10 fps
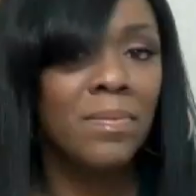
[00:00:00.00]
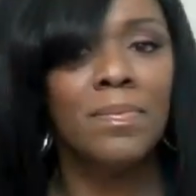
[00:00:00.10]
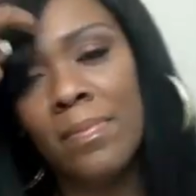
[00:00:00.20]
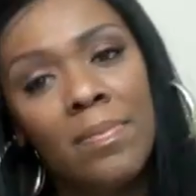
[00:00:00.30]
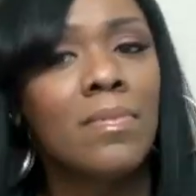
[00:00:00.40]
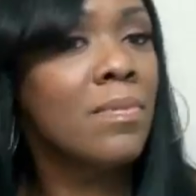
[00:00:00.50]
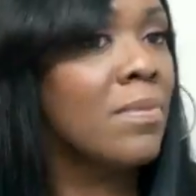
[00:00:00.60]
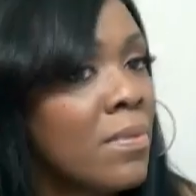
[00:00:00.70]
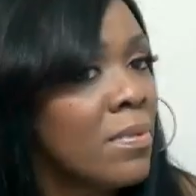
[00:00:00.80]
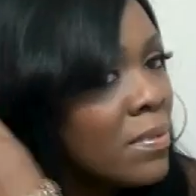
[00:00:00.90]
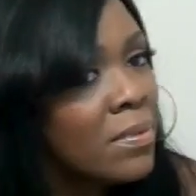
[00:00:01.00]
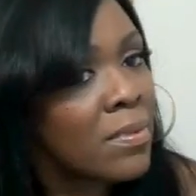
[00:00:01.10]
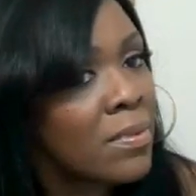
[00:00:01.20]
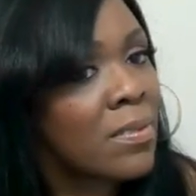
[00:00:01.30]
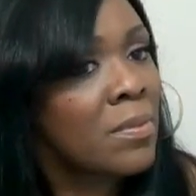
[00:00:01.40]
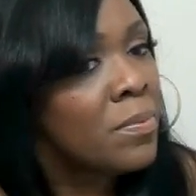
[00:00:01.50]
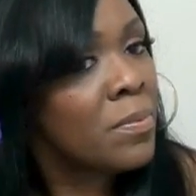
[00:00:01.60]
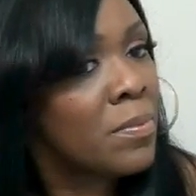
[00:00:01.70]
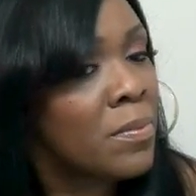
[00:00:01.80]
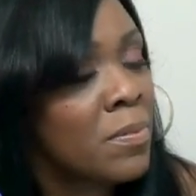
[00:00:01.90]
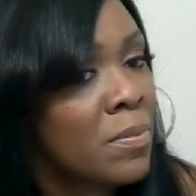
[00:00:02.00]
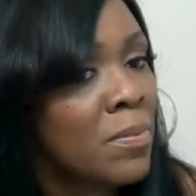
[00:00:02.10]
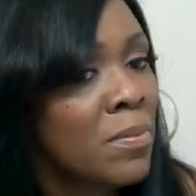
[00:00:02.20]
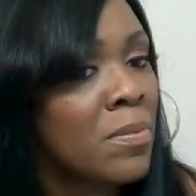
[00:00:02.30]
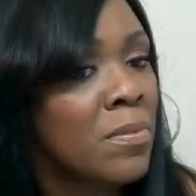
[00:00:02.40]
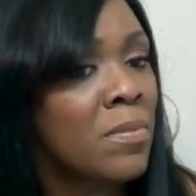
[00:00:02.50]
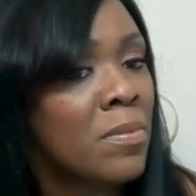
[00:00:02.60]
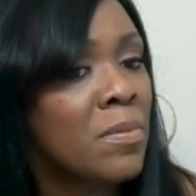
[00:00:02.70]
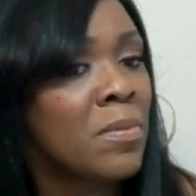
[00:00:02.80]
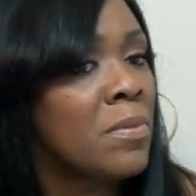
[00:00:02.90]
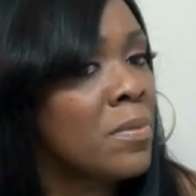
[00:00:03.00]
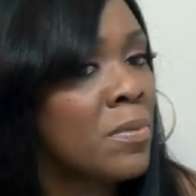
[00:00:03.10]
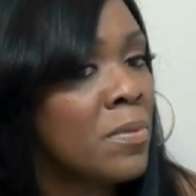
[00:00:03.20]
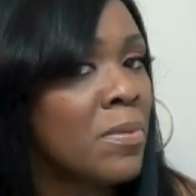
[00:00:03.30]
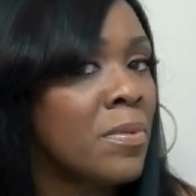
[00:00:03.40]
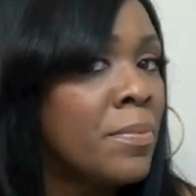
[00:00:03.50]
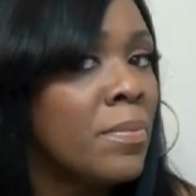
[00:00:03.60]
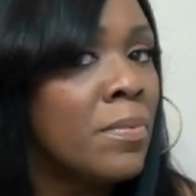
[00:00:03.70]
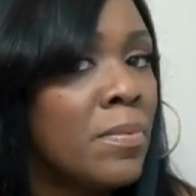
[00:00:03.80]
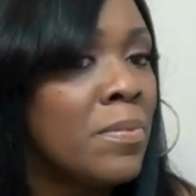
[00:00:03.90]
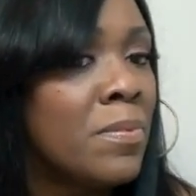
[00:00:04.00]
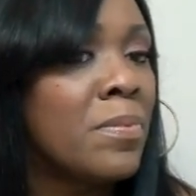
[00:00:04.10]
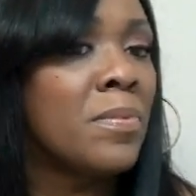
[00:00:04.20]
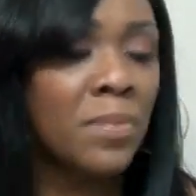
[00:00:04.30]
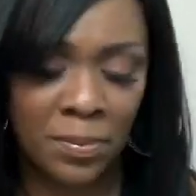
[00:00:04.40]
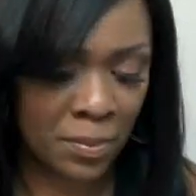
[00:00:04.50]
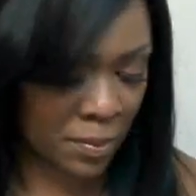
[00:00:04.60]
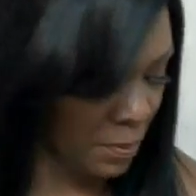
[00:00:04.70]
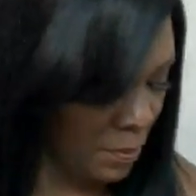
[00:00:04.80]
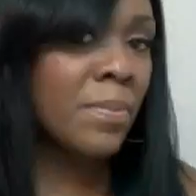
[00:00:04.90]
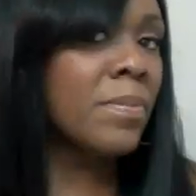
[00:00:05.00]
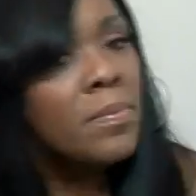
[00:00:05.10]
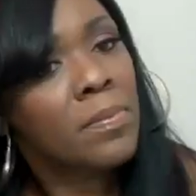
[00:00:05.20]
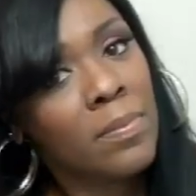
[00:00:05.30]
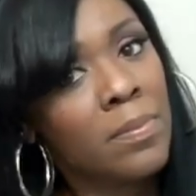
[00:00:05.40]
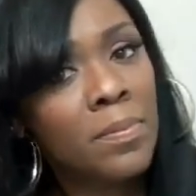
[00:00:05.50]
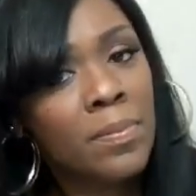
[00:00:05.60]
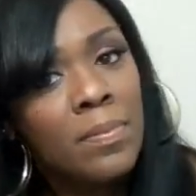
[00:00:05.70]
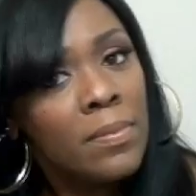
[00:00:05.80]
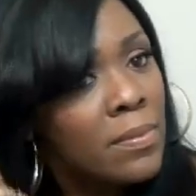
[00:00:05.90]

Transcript: (no one is talking)